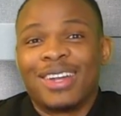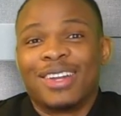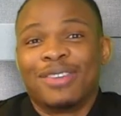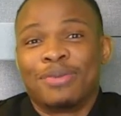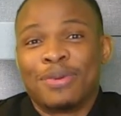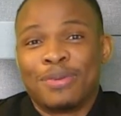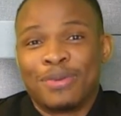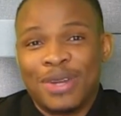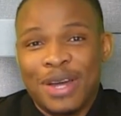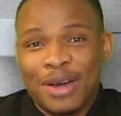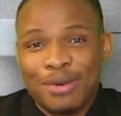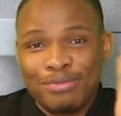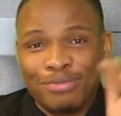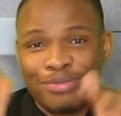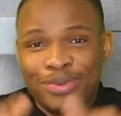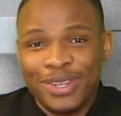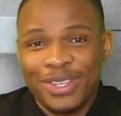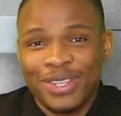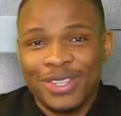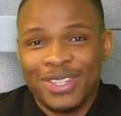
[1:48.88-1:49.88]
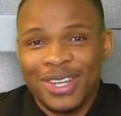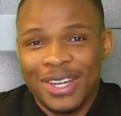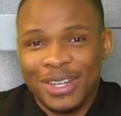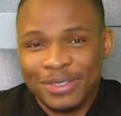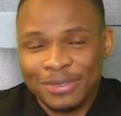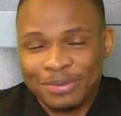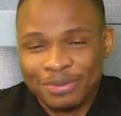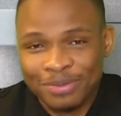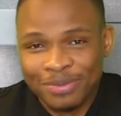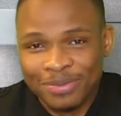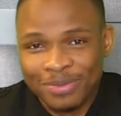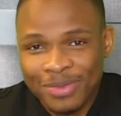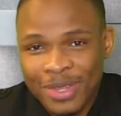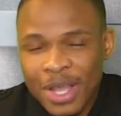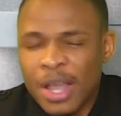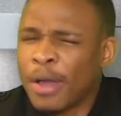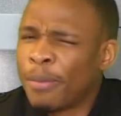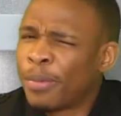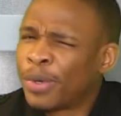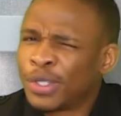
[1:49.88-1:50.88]
are the people that will bring you down.
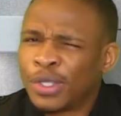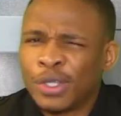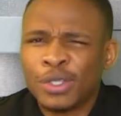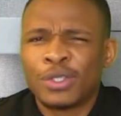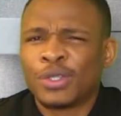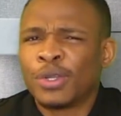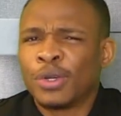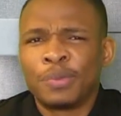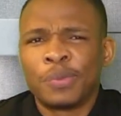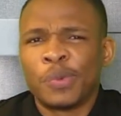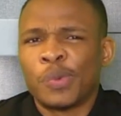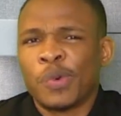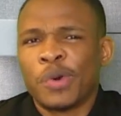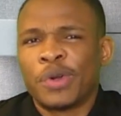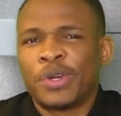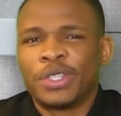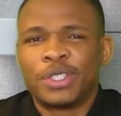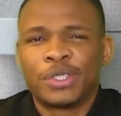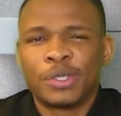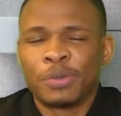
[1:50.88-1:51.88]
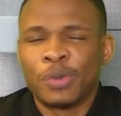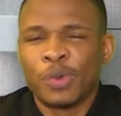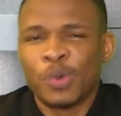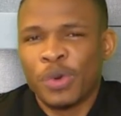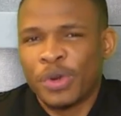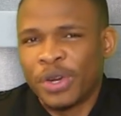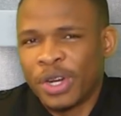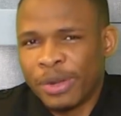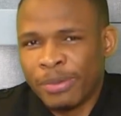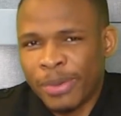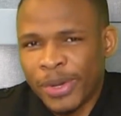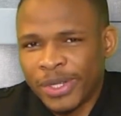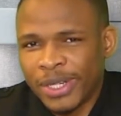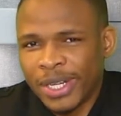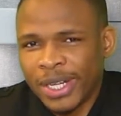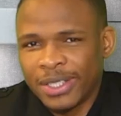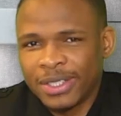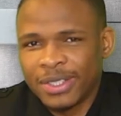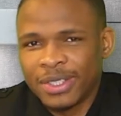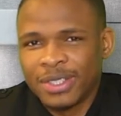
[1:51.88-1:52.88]
But don't worry, don't be worried about
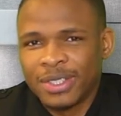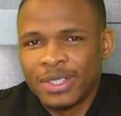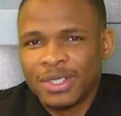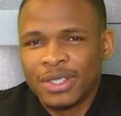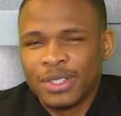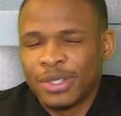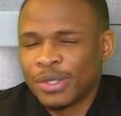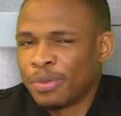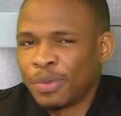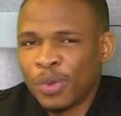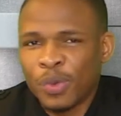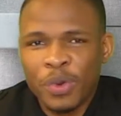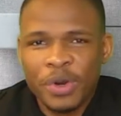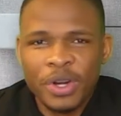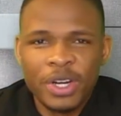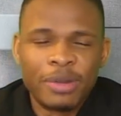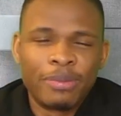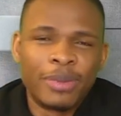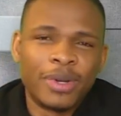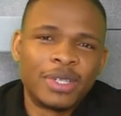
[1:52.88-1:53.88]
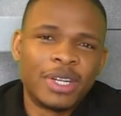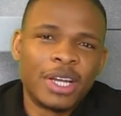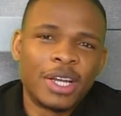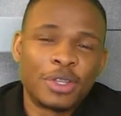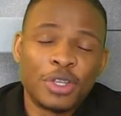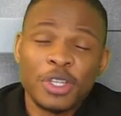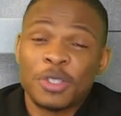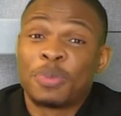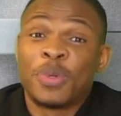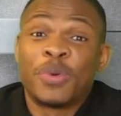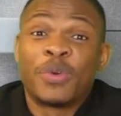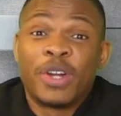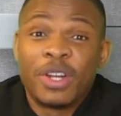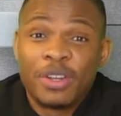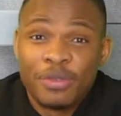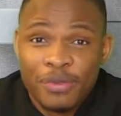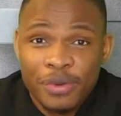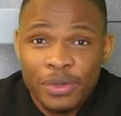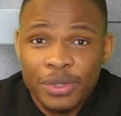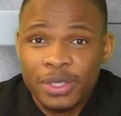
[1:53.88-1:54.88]
that. Don't be worried about that. Just be
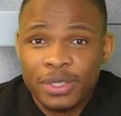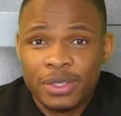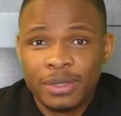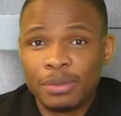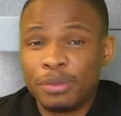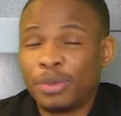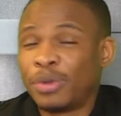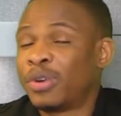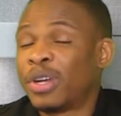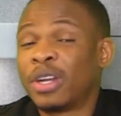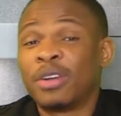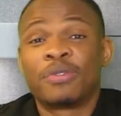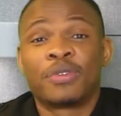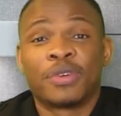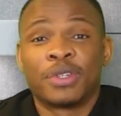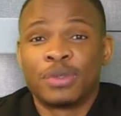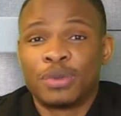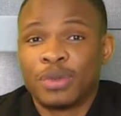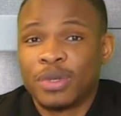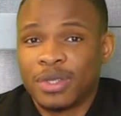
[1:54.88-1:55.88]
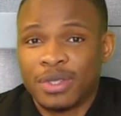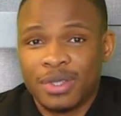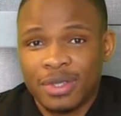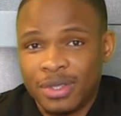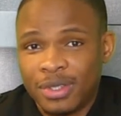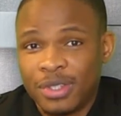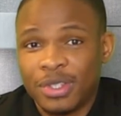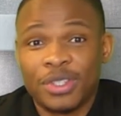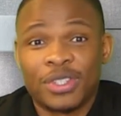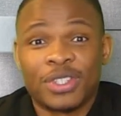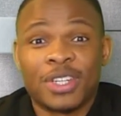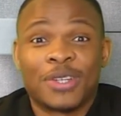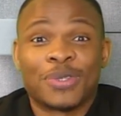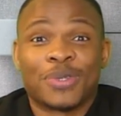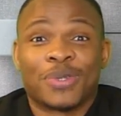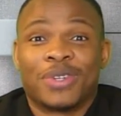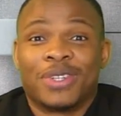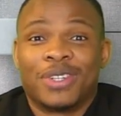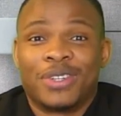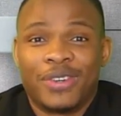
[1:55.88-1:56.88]
ready for it. Be ready for the worst. Jesus Christ
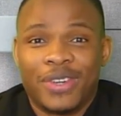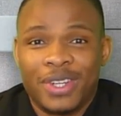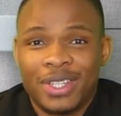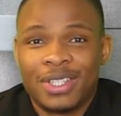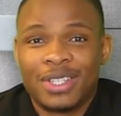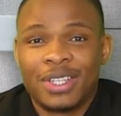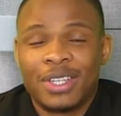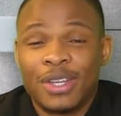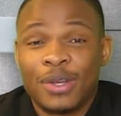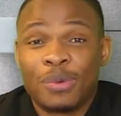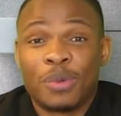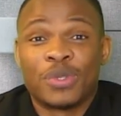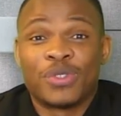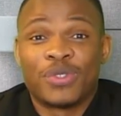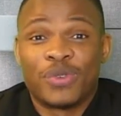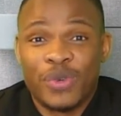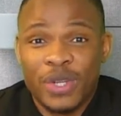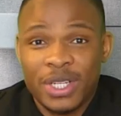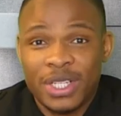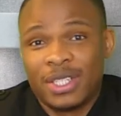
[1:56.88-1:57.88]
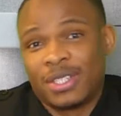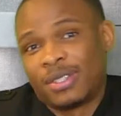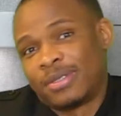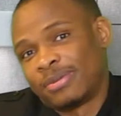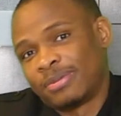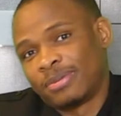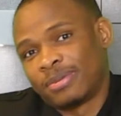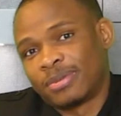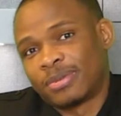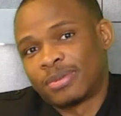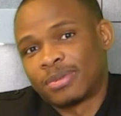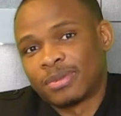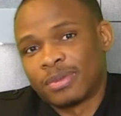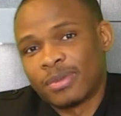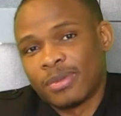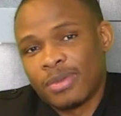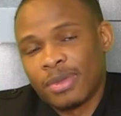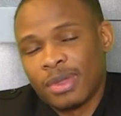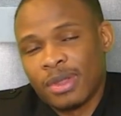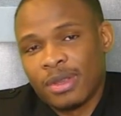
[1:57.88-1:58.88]
is already ready was ready
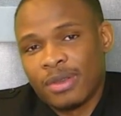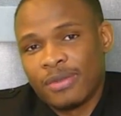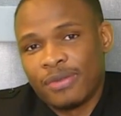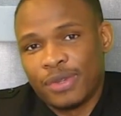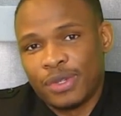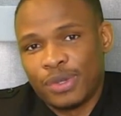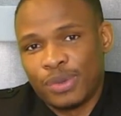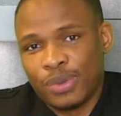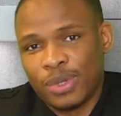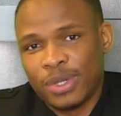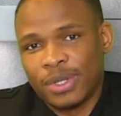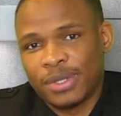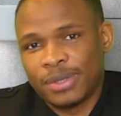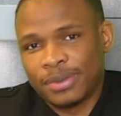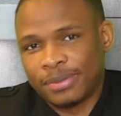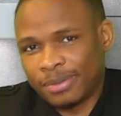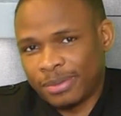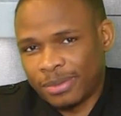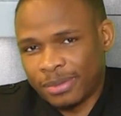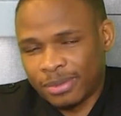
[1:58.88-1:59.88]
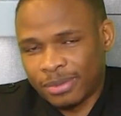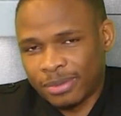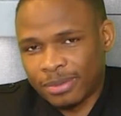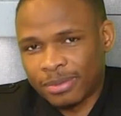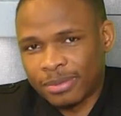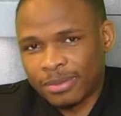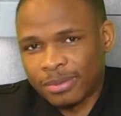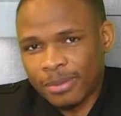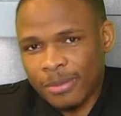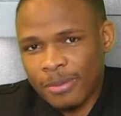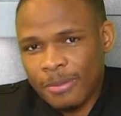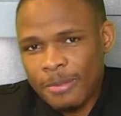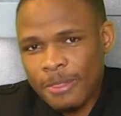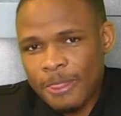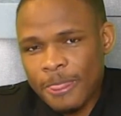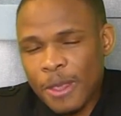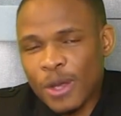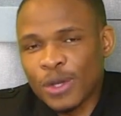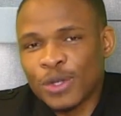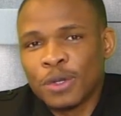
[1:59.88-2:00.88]
for the worst.
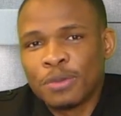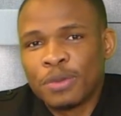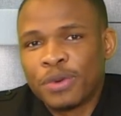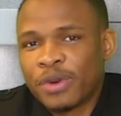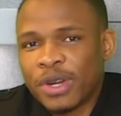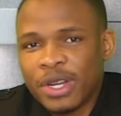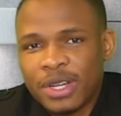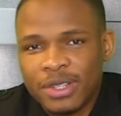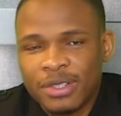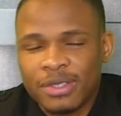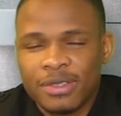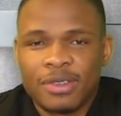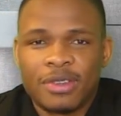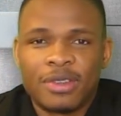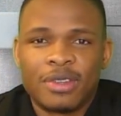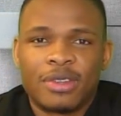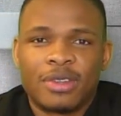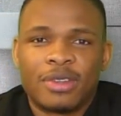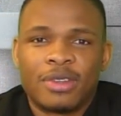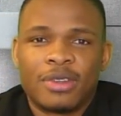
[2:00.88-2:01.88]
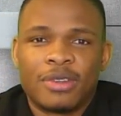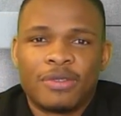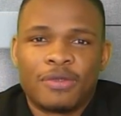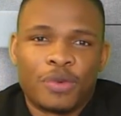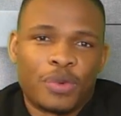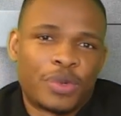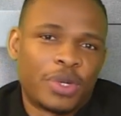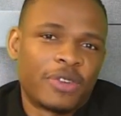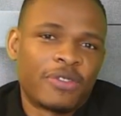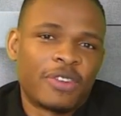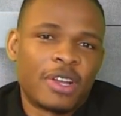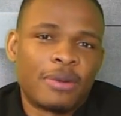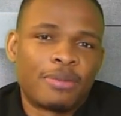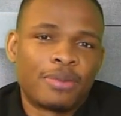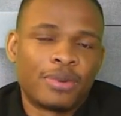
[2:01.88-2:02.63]
So be ready for whatever